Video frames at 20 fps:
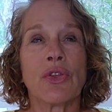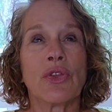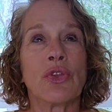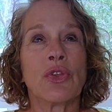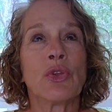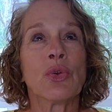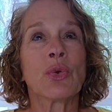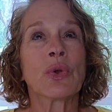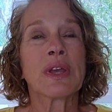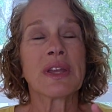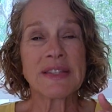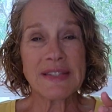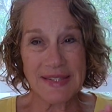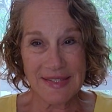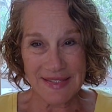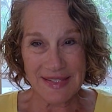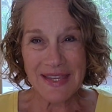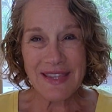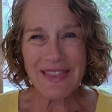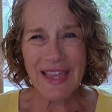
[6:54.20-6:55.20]
you can
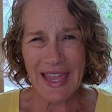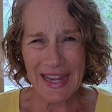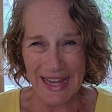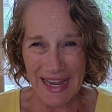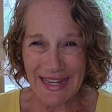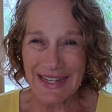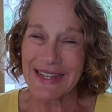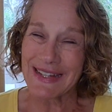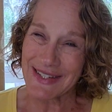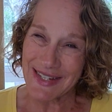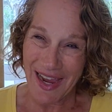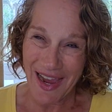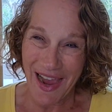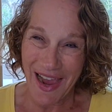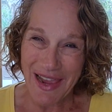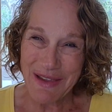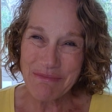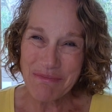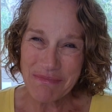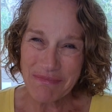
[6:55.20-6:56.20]
see that
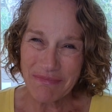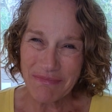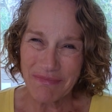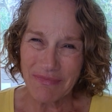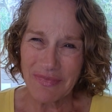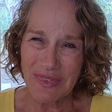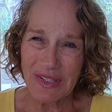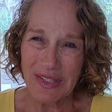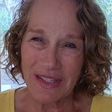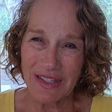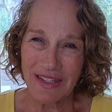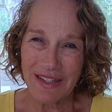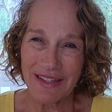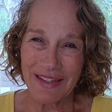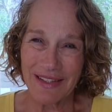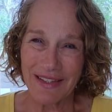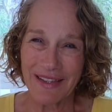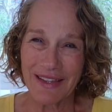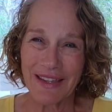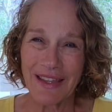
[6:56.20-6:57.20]
anytime.
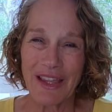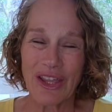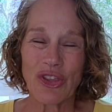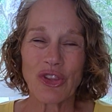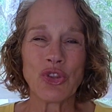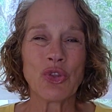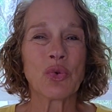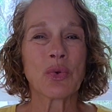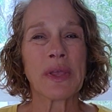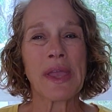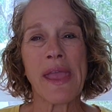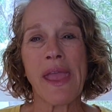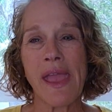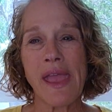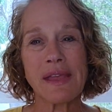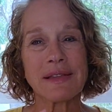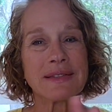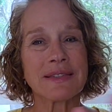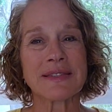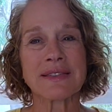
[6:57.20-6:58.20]
You
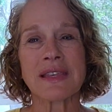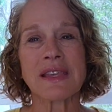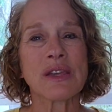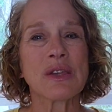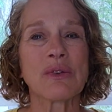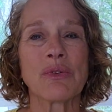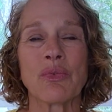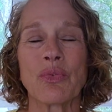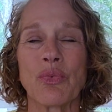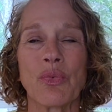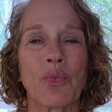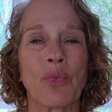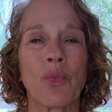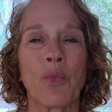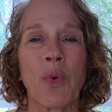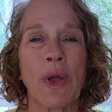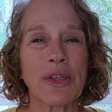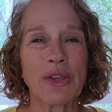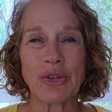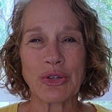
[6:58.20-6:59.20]
can't see
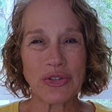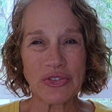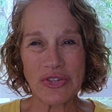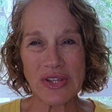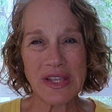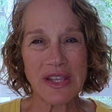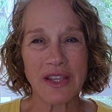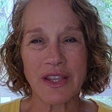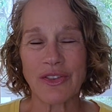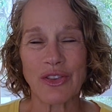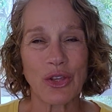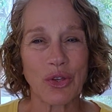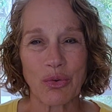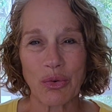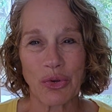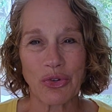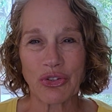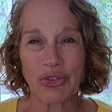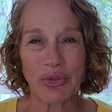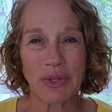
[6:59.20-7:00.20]
what you're seeing in the
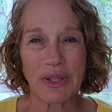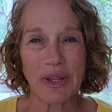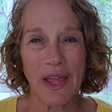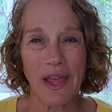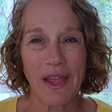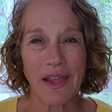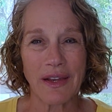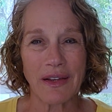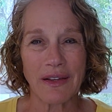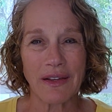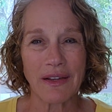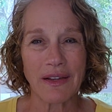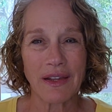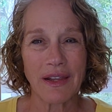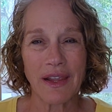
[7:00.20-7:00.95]
grocery line